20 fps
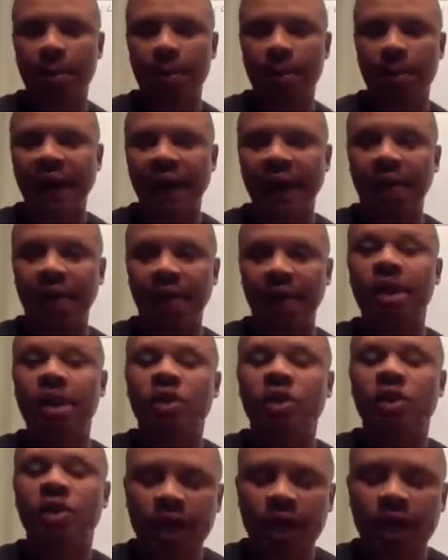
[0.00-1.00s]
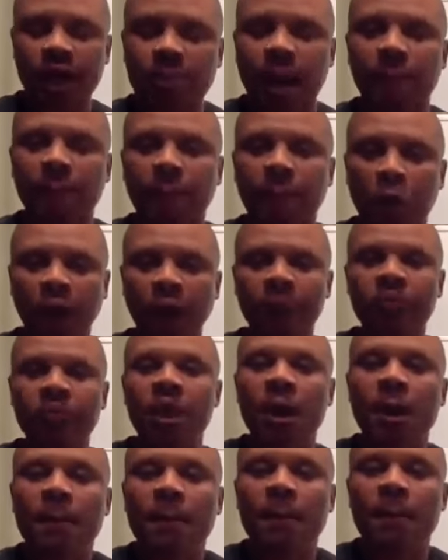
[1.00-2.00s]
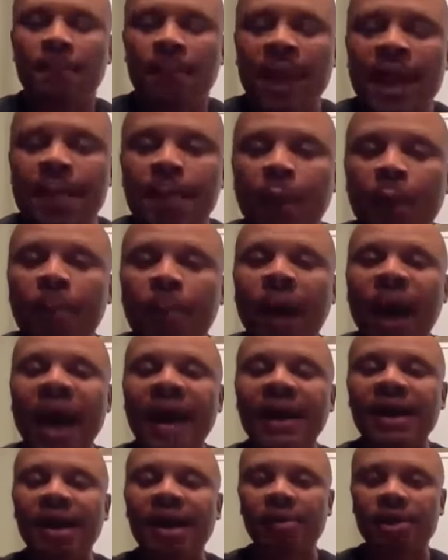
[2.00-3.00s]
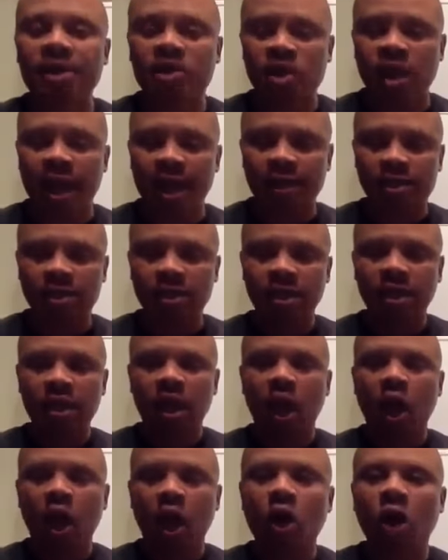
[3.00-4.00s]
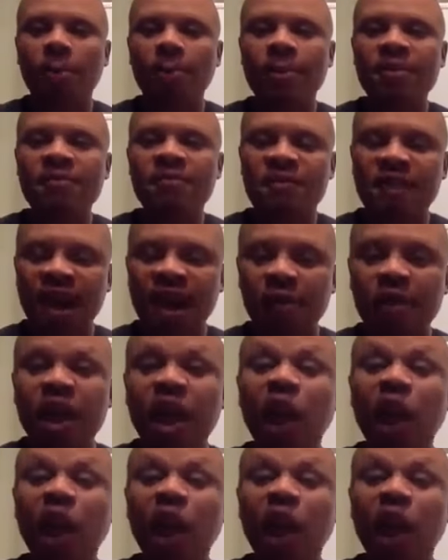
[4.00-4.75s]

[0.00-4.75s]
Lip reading: binary. So here's my point. People binary checks are going to be very